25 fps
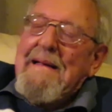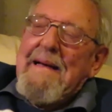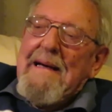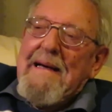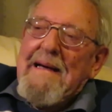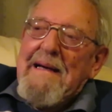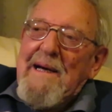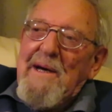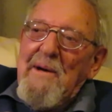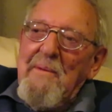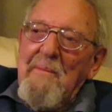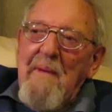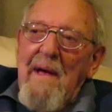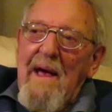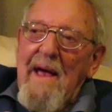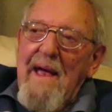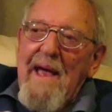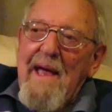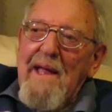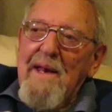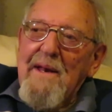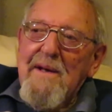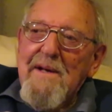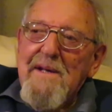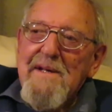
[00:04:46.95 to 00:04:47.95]

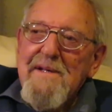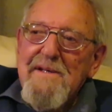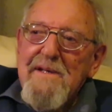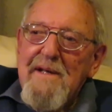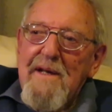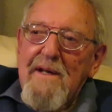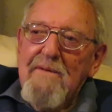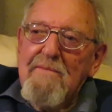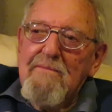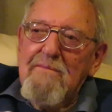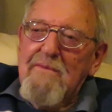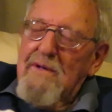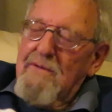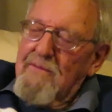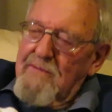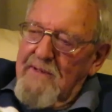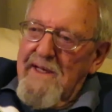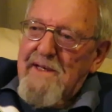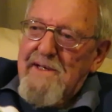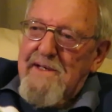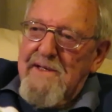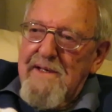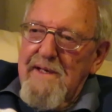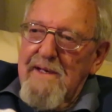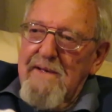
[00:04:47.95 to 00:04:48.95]
And I said, well,
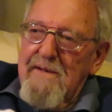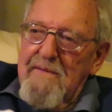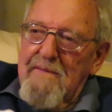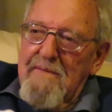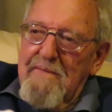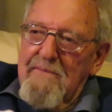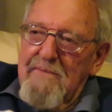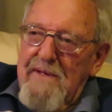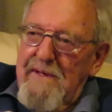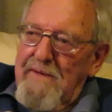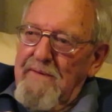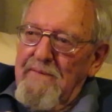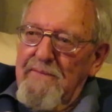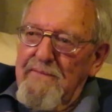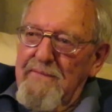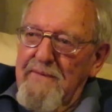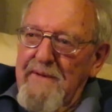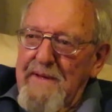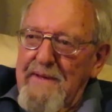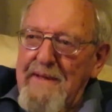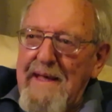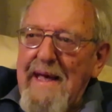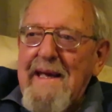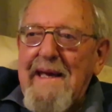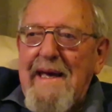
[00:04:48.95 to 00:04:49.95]
yes, he didn't
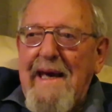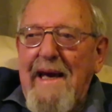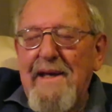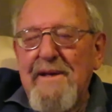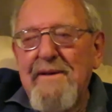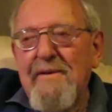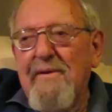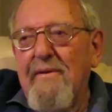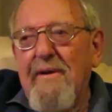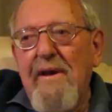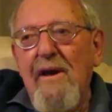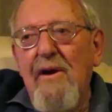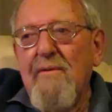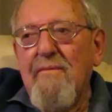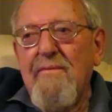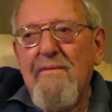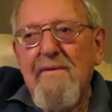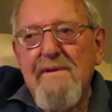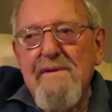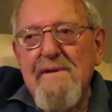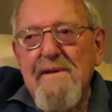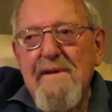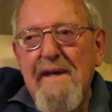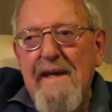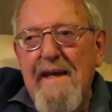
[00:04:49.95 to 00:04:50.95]
fit that category.
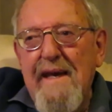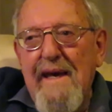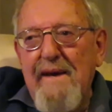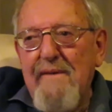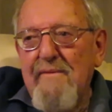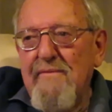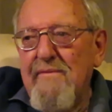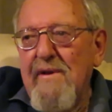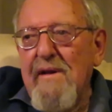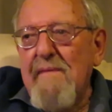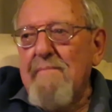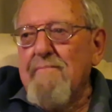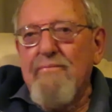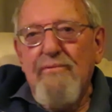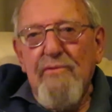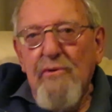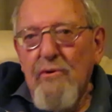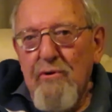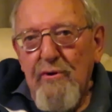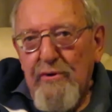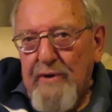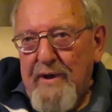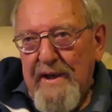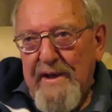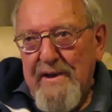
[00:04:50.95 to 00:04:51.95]
Obviously, he had very
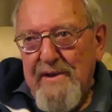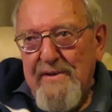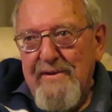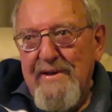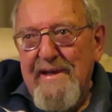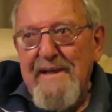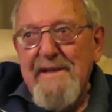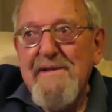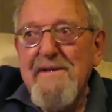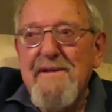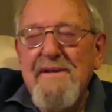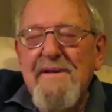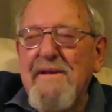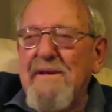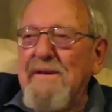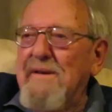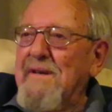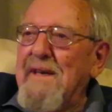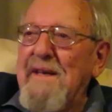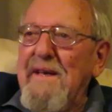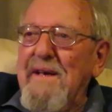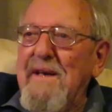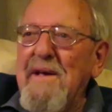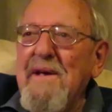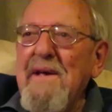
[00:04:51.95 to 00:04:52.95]
broad interests
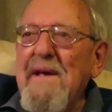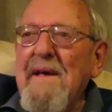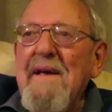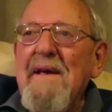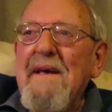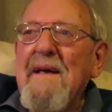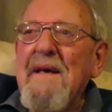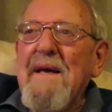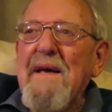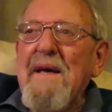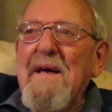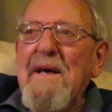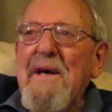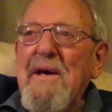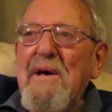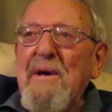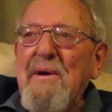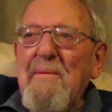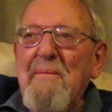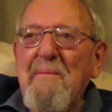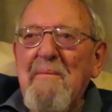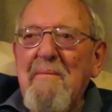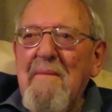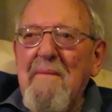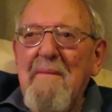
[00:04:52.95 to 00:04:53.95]
and
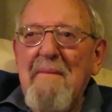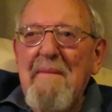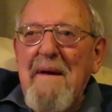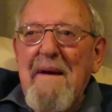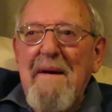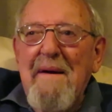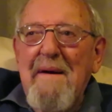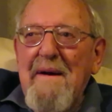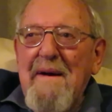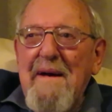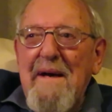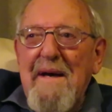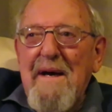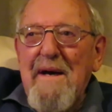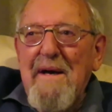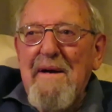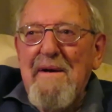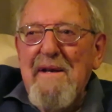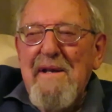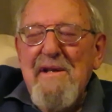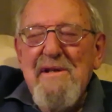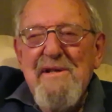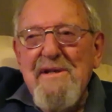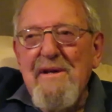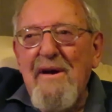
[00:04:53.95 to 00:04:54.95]

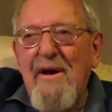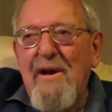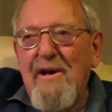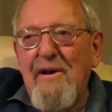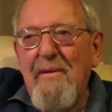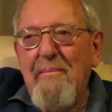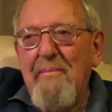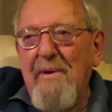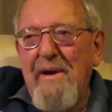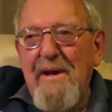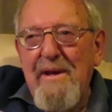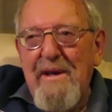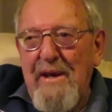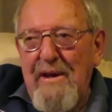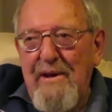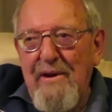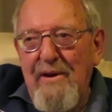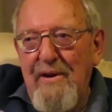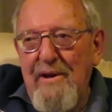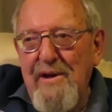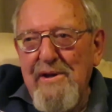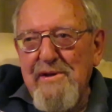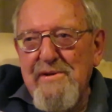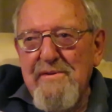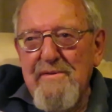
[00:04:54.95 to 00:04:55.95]
encyclopedic
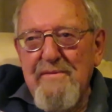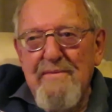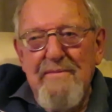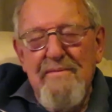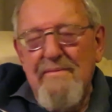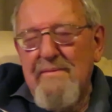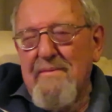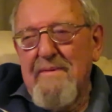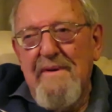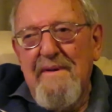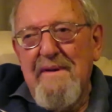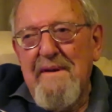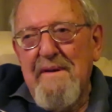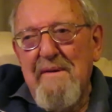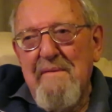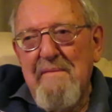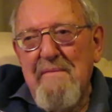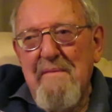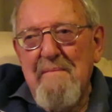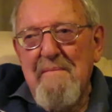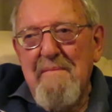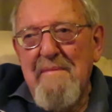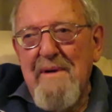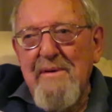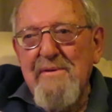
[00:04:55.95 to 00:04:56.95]
knowledge of
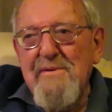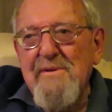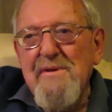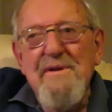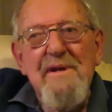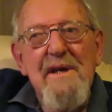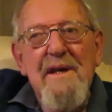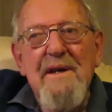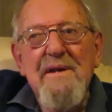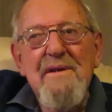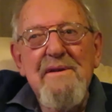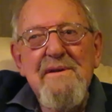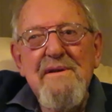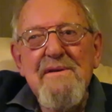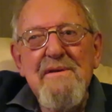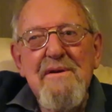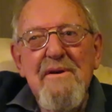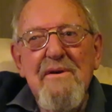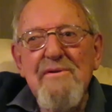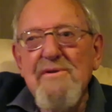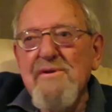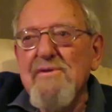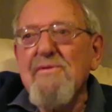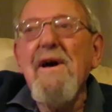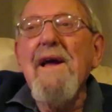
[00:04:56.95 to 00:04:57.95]
most things
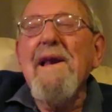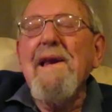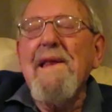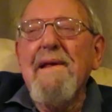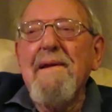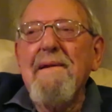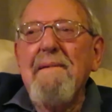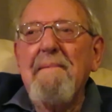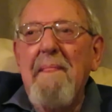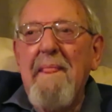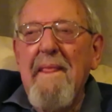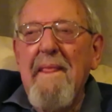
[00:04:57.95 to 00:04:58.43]
Australian.